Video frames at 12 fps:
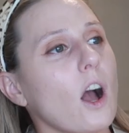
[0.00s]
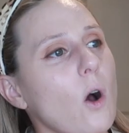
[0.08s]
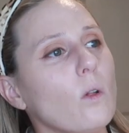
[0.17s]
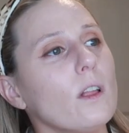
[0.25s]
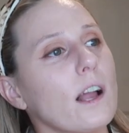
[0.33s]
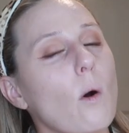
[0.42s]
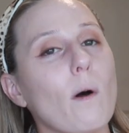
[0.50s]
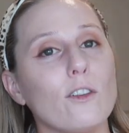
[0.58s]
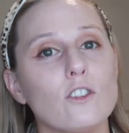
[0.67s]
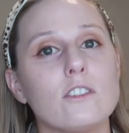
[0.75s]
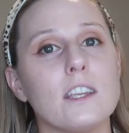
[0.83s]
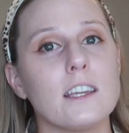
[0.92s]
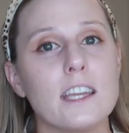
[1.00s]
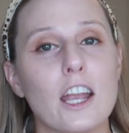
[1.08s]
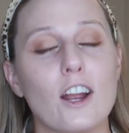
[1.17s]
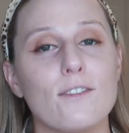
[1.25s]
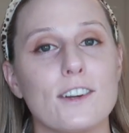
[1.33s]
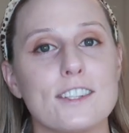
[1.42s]
oh, look how well she's taking
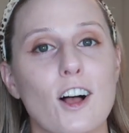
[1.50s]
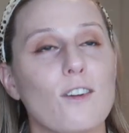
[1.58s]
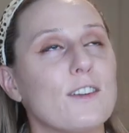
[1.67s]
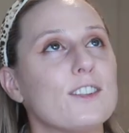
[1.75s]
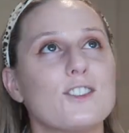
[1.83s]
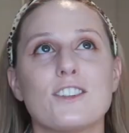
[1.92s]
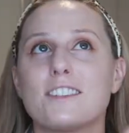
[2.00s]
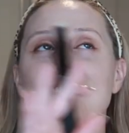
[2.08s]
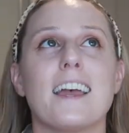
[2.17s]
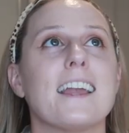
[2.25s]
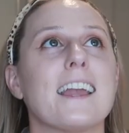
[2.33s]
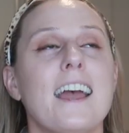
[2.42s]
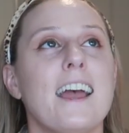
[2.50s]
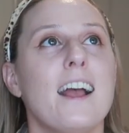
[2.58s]
care of herself. It's just like,